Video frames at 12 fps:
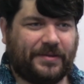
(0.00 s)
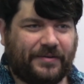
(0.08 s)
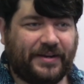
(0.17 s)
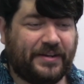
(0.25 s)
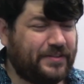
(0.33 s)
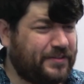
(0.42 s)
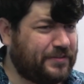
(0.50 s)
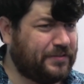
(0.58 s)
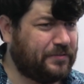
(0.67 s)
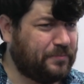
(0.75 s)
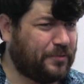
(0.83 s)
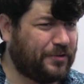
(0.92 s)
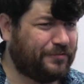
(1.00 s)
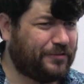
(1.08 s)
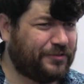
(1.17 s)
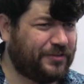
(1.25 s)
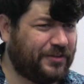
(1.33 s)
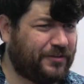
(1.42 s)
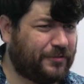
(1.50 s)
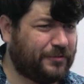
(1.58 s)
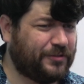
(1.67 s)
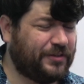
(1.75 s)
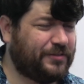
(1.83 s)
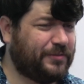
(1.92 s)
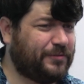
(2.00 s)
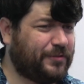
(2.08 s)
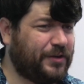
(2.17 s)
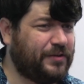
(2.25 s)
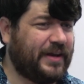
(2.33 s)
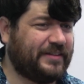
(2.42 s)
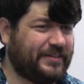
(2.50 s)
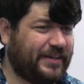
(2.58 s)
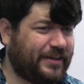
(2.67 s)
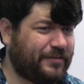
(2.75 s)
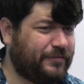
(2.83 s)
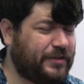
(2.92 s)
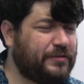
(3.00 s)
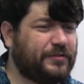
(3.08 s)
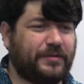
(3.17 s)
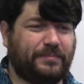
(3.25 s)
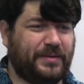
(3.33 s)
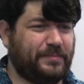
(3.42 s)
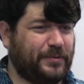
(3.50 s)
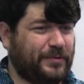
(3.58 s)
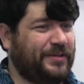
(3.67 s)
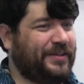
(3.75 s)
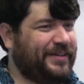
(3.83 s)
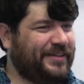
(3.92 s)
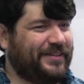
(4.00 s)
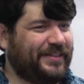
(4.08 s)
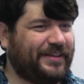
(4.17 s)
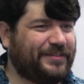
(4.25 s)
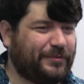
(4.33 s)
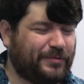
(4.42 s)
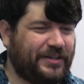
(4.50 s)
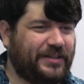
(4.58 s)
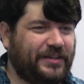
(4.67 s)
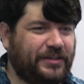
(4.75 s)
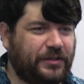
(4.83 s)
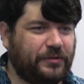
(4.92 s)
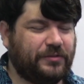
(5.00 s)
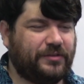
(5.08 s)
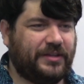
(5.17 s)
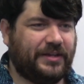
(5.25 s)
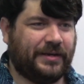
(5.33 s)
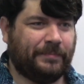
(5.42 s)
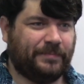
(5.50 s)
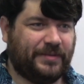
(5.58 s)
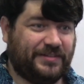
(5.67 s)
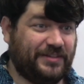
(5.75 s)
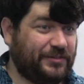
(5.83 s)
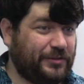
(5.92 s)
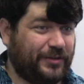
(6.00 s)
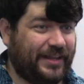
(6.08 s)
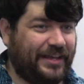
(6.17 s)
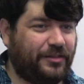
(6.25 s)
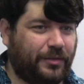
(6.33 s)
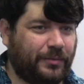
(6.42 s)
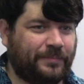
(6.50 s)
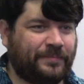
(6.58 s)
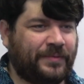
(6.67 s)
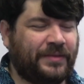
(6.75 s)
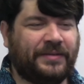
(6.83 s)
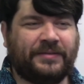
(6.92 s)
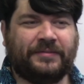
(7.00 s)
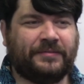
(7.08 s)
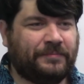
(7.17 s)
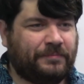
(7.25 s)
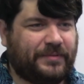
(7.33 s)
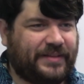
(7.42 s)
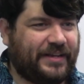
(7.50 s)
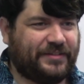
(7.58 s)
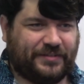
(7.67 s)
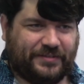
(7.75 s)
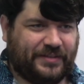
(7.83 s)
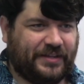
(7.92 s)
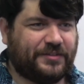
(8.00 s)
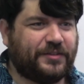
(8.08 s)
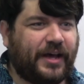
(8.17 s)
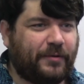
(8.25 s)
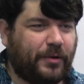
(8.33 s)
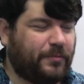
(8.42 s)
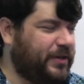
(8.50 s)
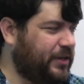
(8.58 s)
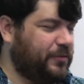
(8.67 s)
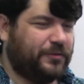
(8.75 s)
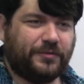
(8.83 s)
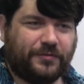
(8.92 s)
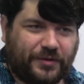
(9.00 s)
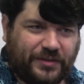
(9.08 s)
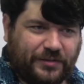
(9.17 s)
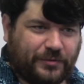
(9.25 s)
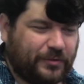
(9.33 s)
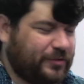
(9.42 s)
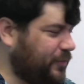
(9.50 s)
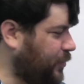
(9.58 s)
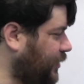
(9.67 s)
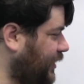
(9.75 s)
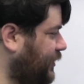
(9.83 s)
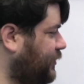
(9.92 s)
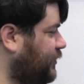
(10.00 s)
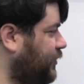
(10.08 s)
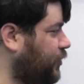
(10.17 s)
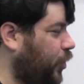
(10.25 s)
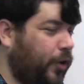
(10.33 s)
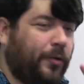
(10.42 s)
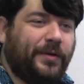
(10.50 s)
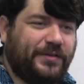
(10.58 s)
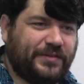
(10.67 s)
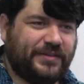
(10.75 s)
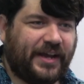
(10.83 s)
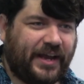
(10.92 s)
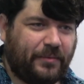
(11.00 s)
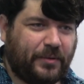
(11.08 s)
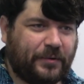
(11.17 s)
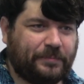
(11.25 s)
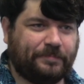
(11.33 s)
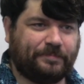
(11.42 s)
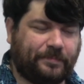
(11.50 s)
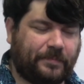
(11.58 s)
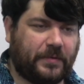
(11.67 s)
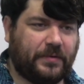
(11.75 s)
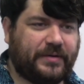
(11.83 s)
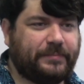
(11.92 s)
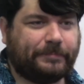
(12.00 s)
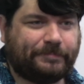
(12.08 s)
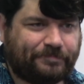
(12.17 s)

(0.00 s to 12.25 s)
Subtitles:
All right, and this is important for cylindrical systems for you not to get confused. Some people like to really use the cylinder length. That's not what we use for these sorts of correlations. It's always the diameter. Okay?